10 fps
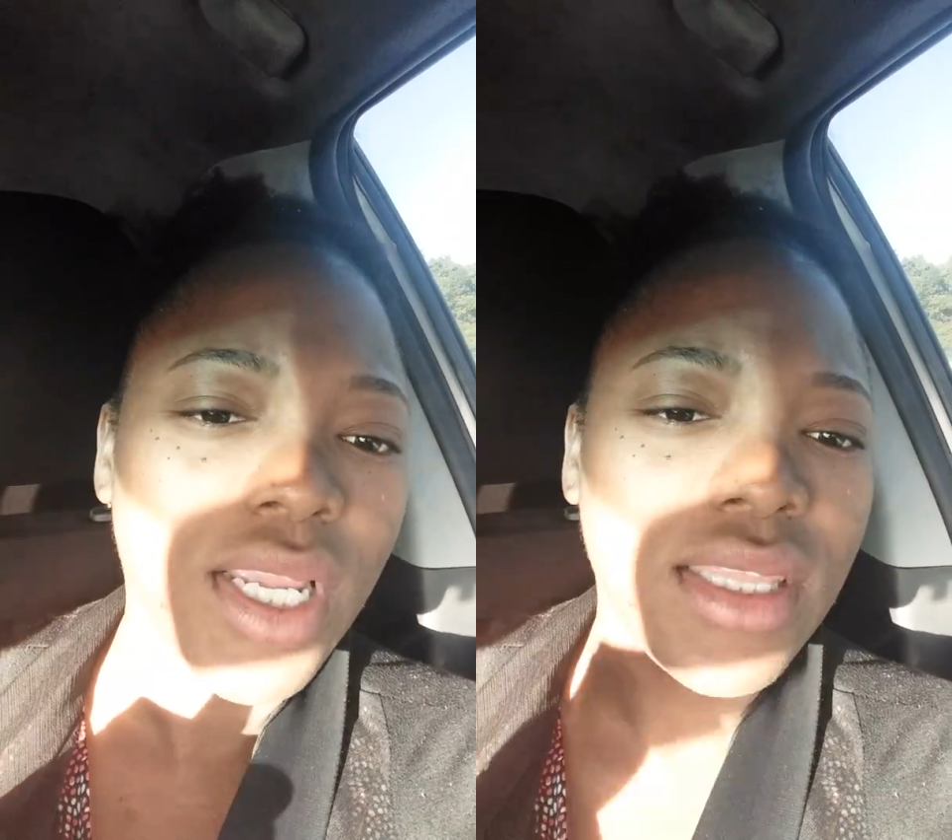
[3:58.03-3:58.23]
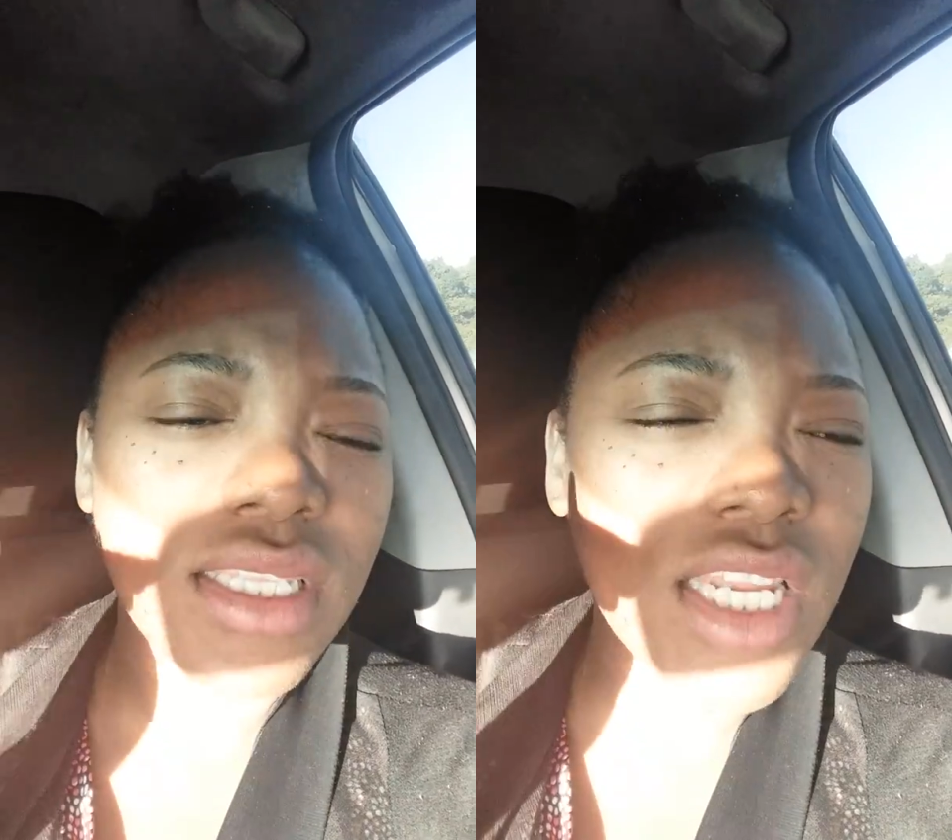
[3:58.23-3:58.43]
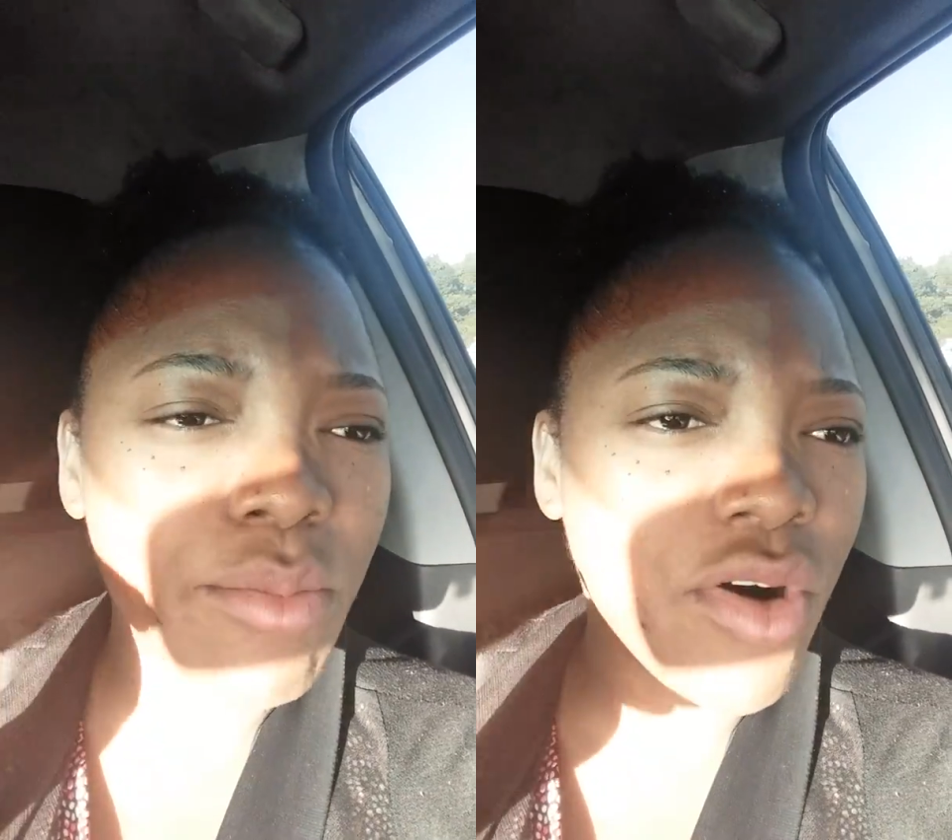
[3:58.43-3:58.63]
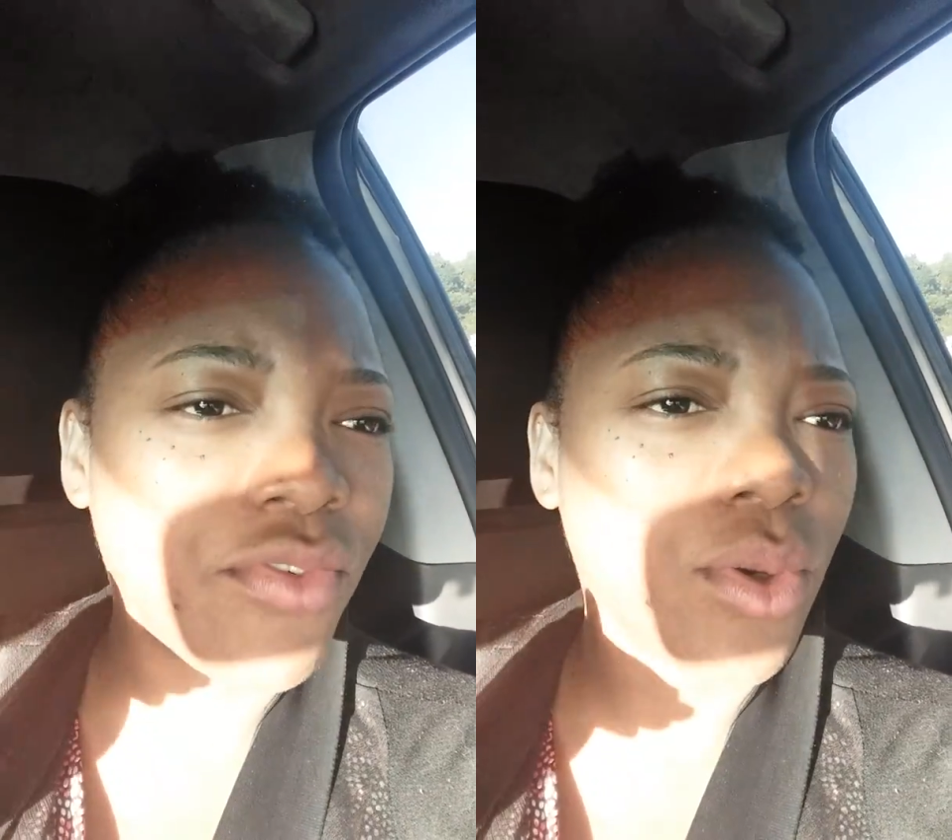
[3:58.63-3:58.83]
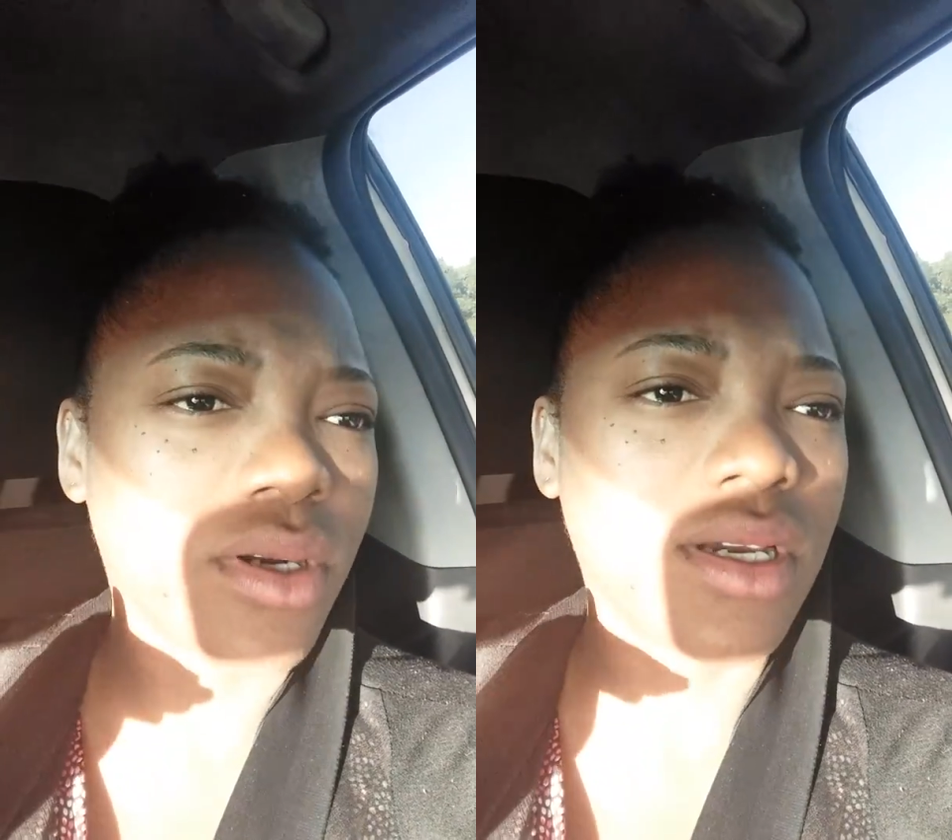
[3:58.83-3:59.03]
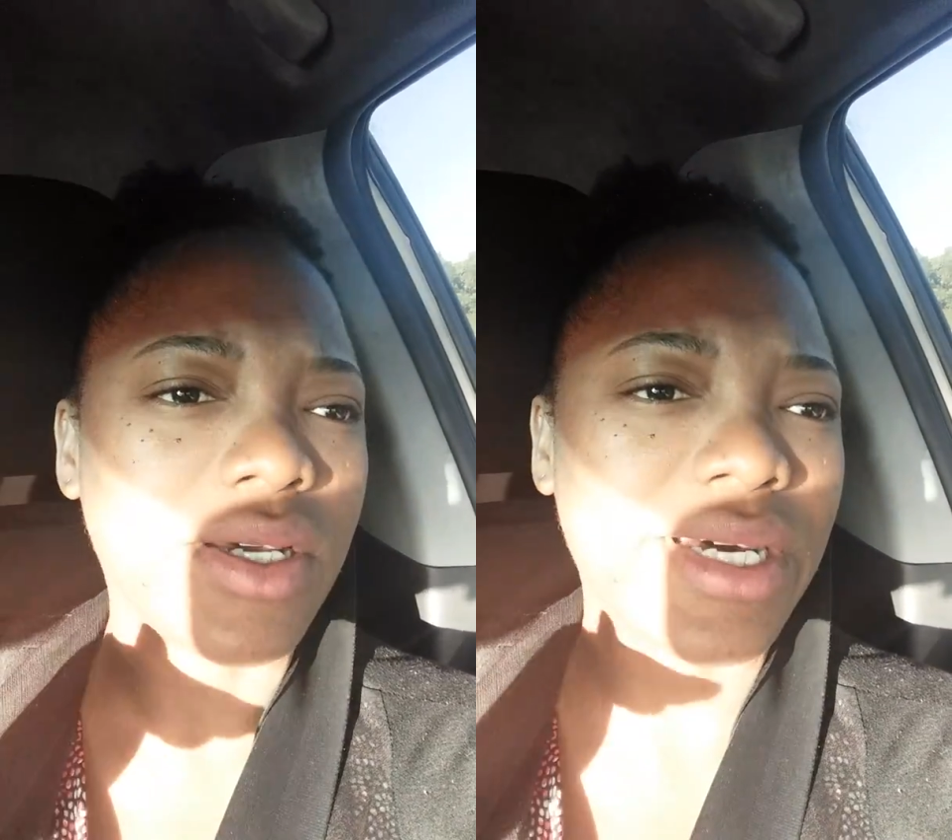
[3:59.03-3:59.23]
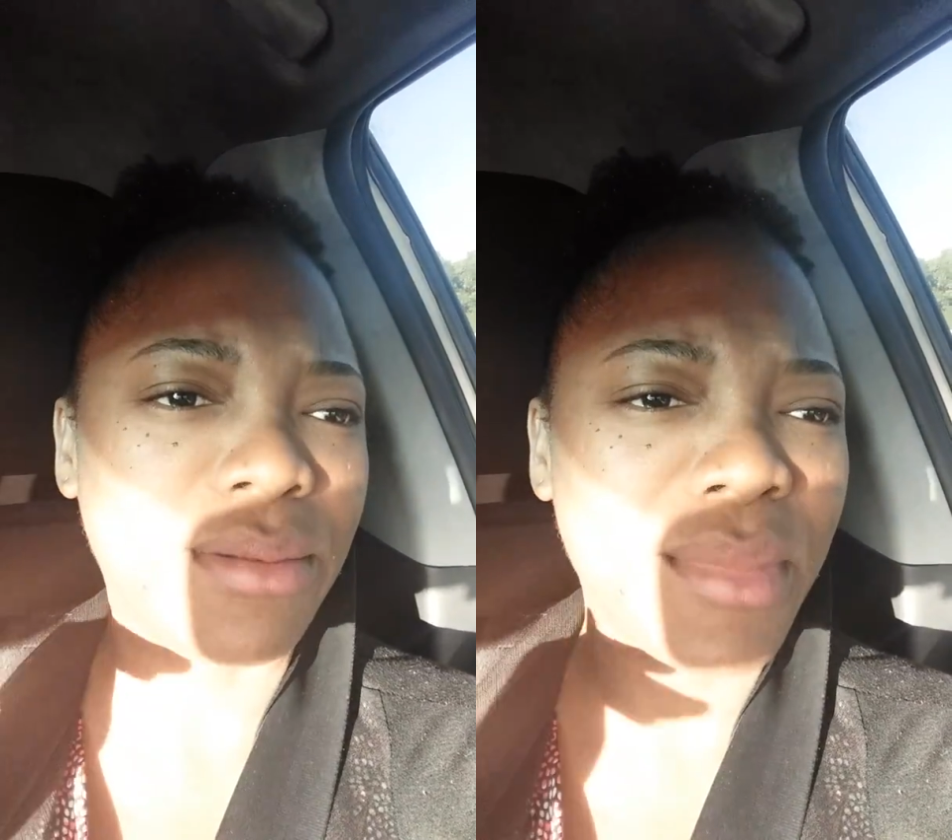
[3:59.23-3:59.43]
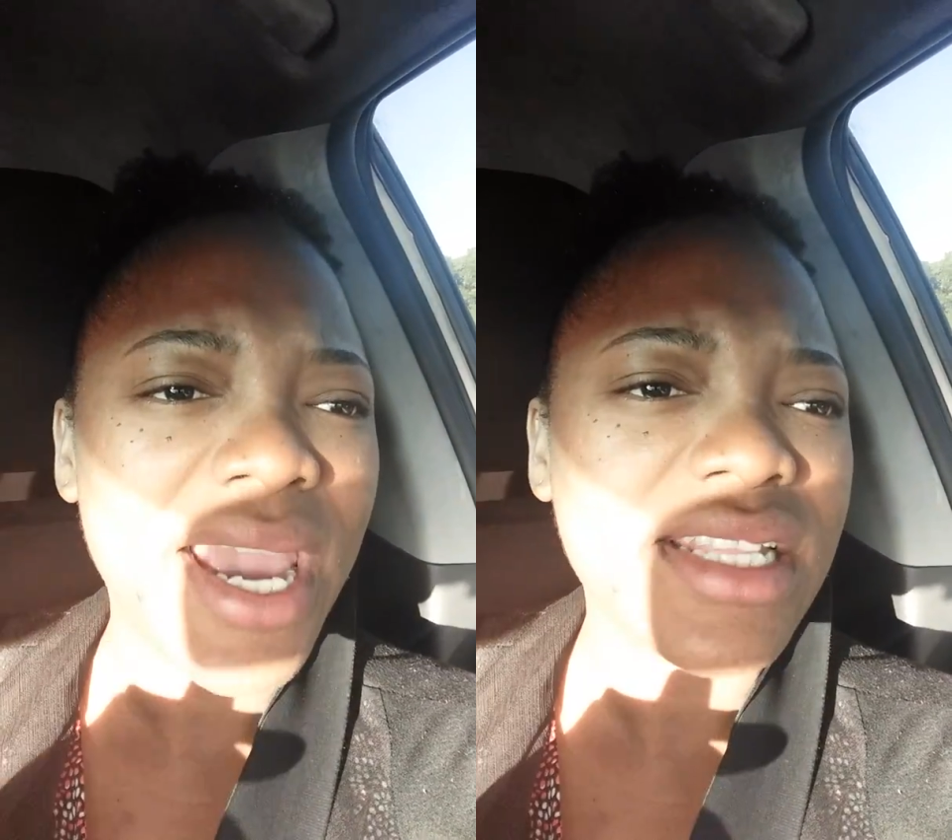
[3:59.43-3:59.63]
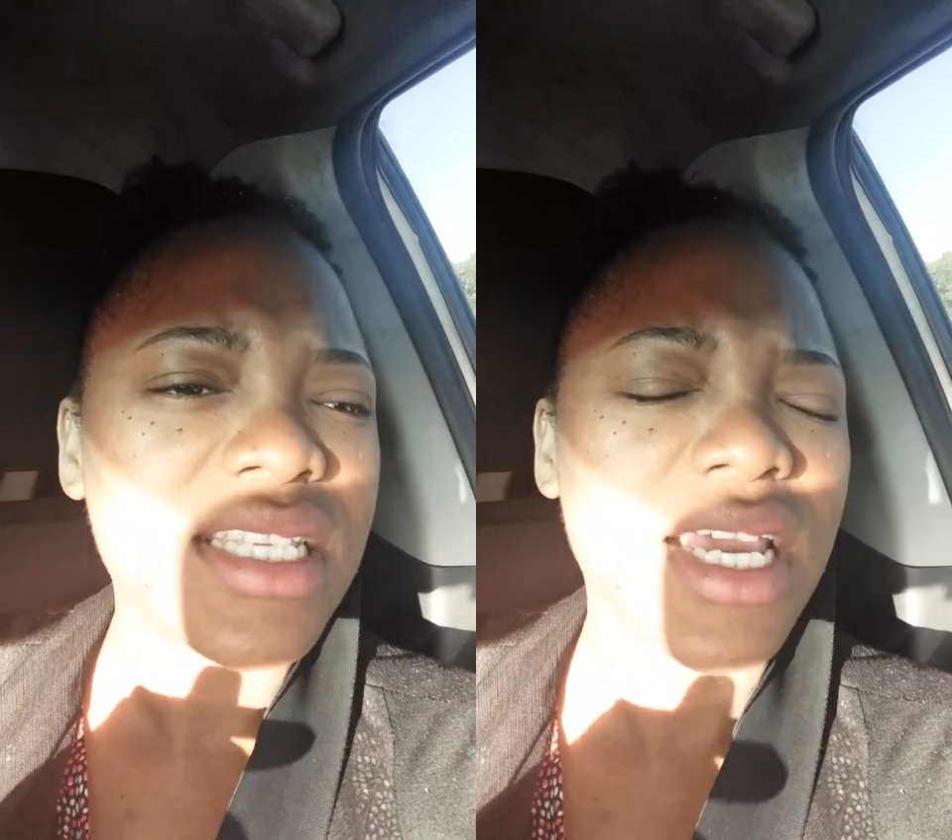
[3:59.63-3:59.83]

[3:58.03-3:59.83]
in the name of Lord God Almighty.